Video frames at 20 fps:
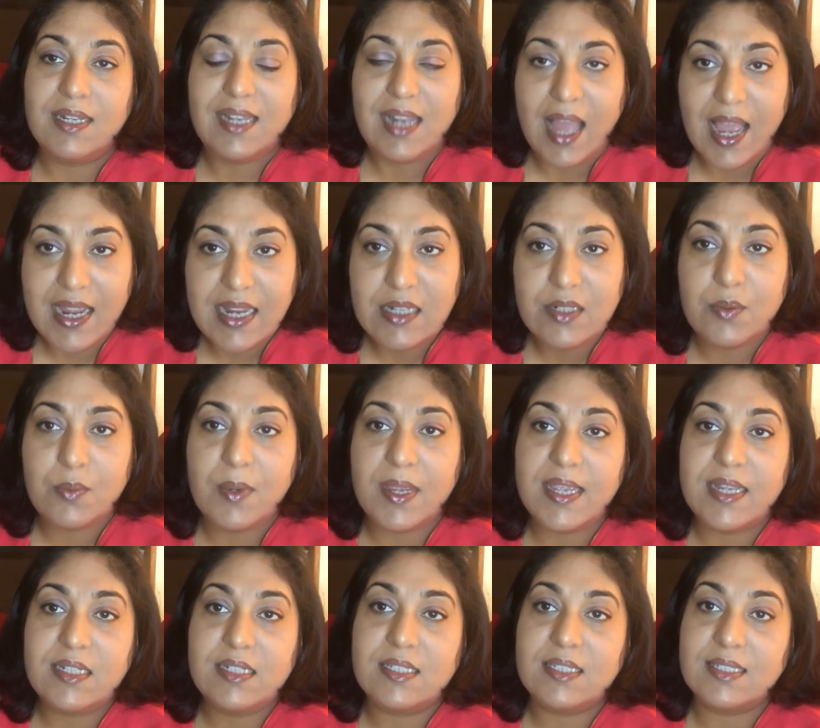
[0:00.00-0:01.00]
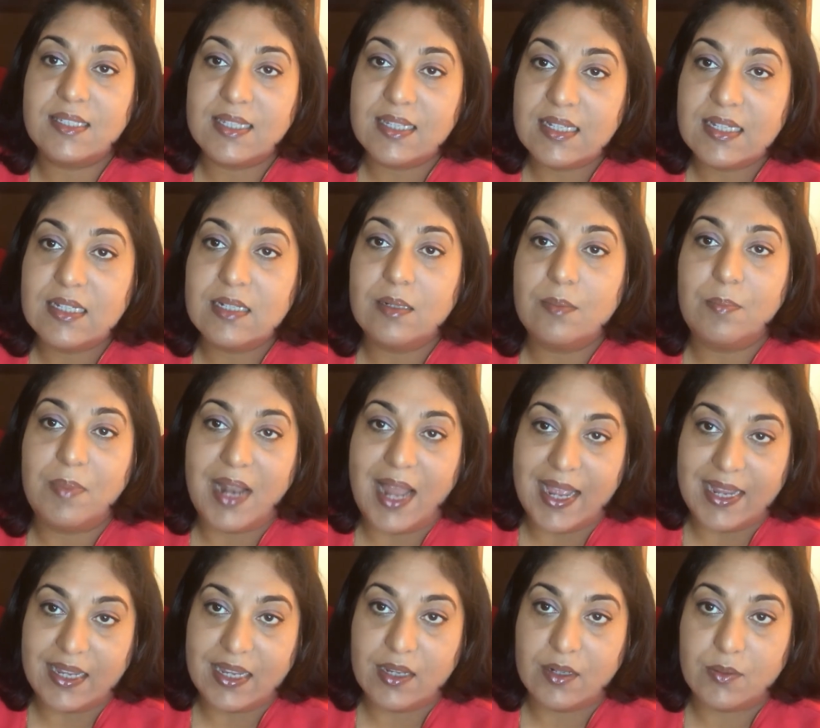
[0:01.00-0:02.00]
lightweight single
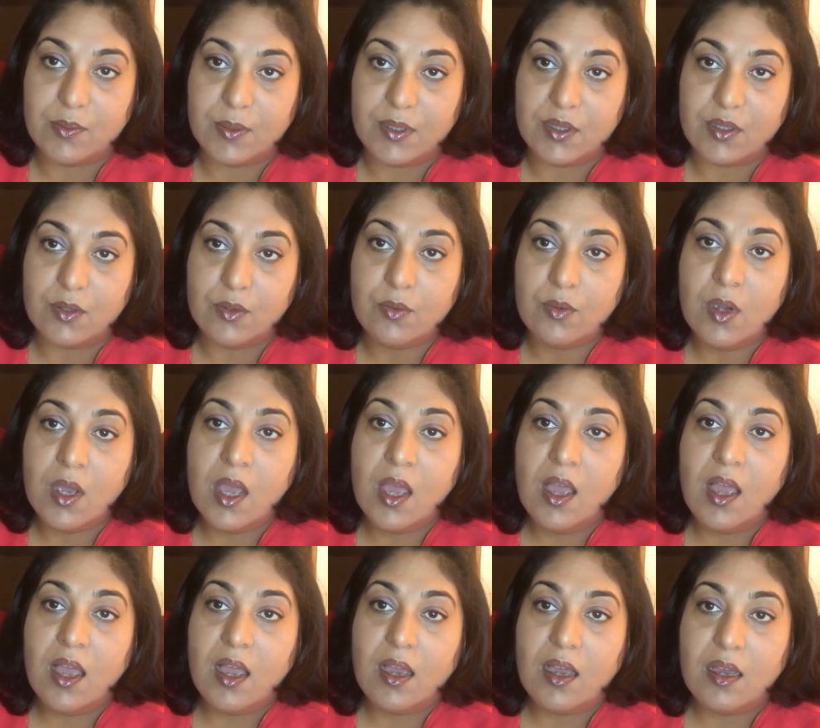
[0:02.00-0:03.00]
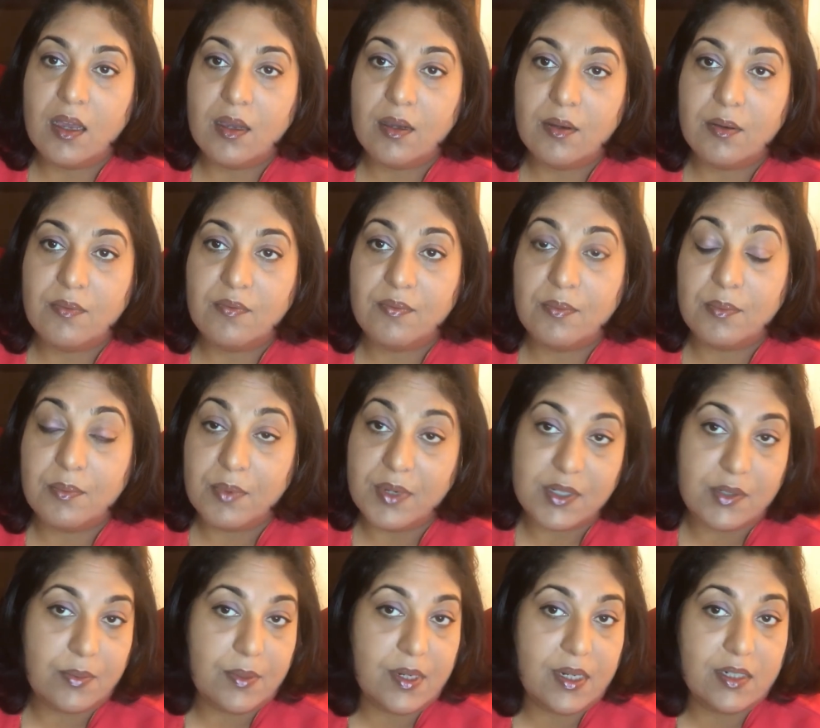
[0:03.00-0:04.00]
blanket with you,
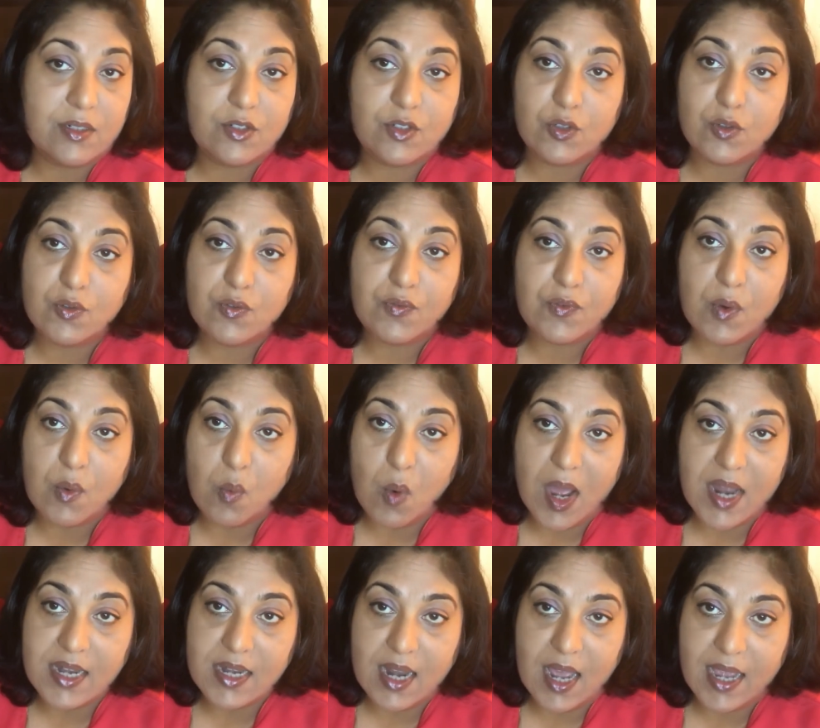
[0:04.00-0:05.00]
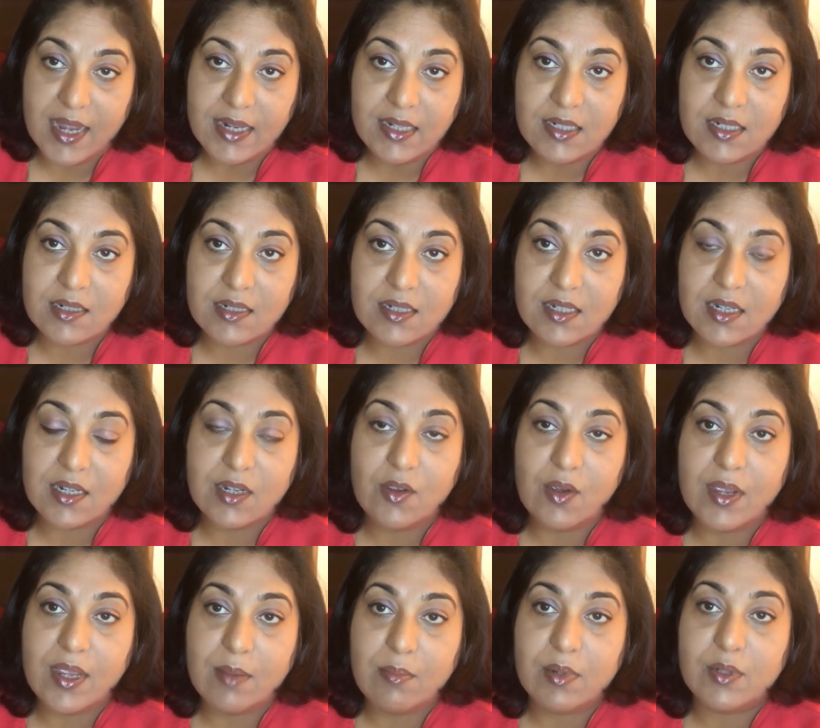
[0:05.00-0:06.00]
which will do for one night till
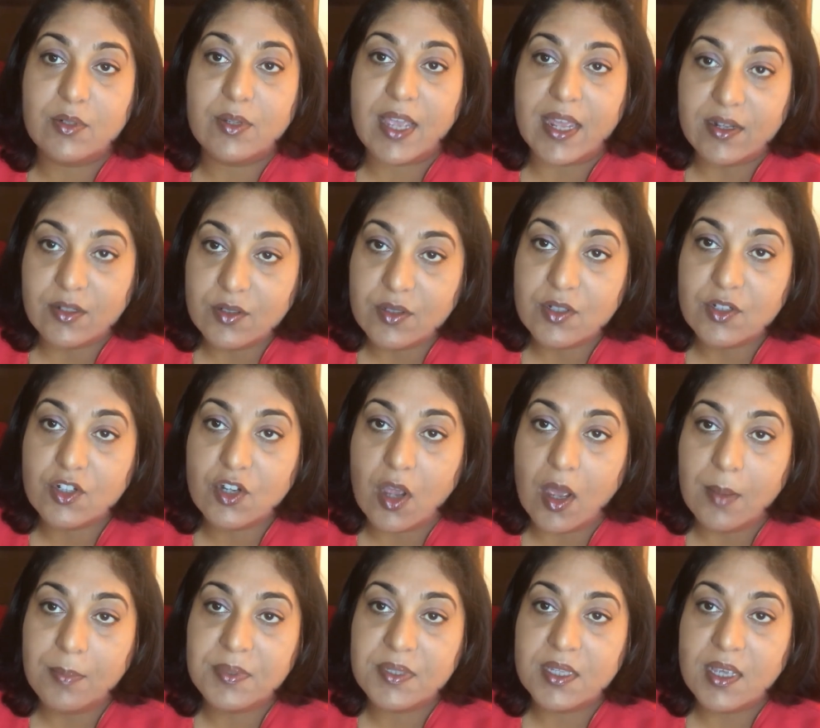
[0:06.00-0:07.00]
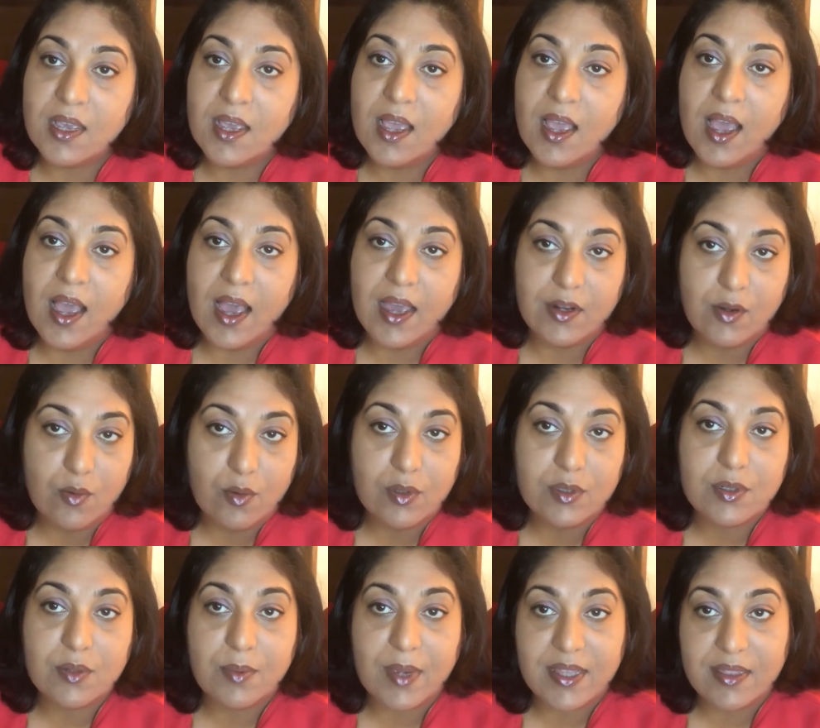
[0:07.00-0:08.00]
you're able to get to the shops, and
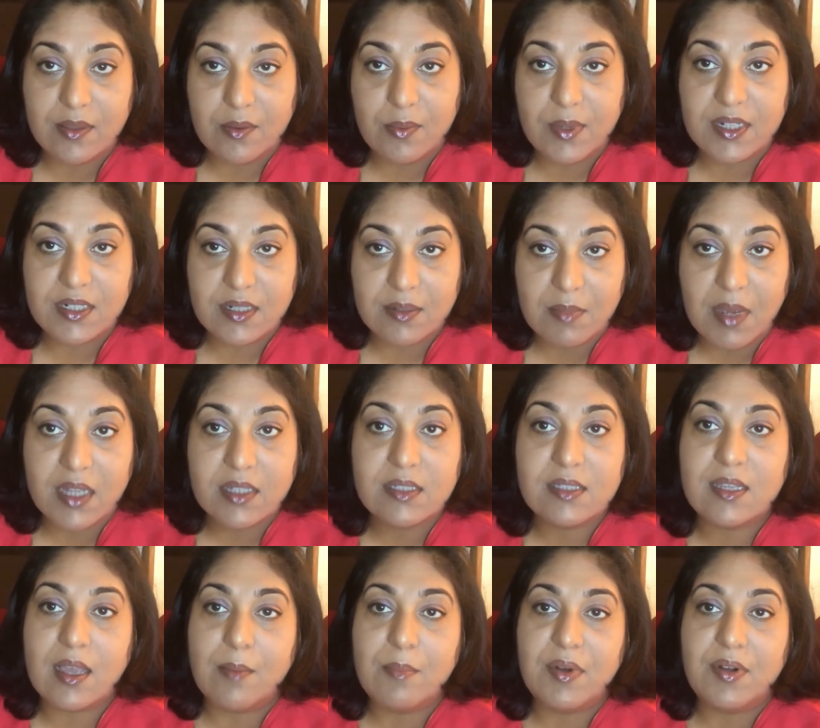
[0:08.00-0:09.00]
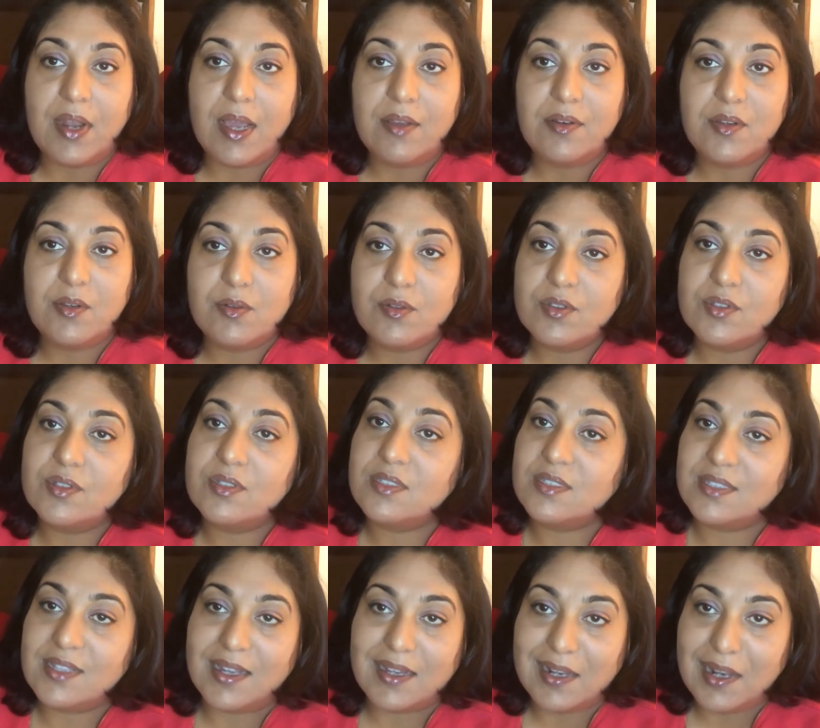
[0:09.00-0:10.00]
also when the winter months come around, you can
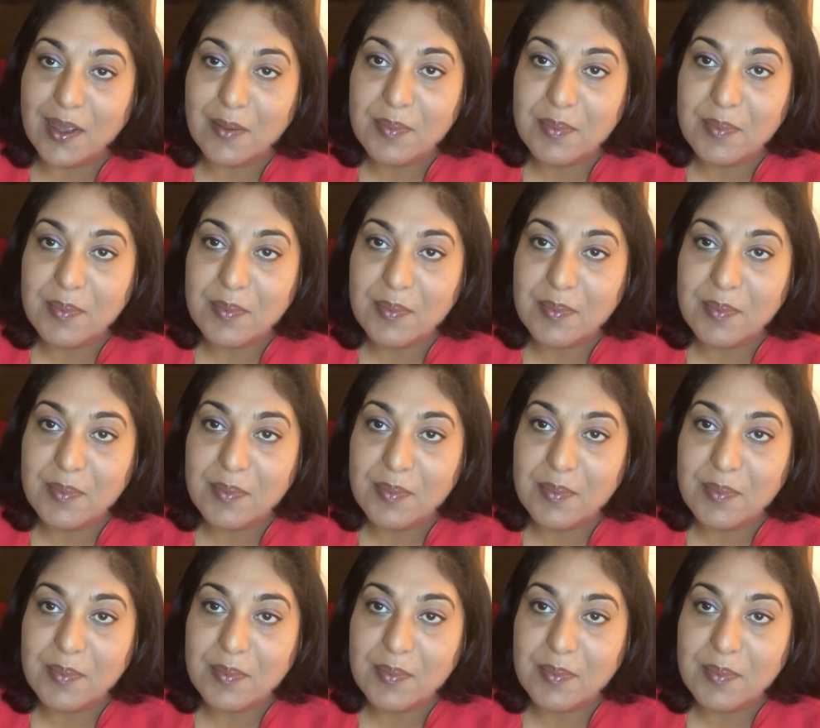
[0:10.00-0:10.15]
just snuggle